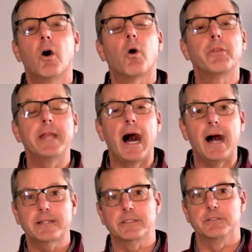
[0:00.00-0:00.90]
or the
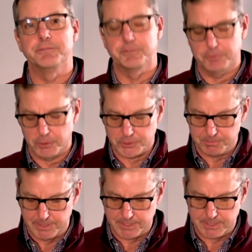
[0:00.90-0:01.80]
octave of
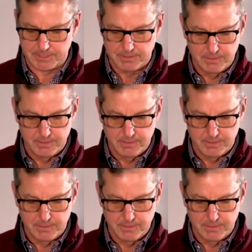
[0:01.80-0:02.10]
Christmas.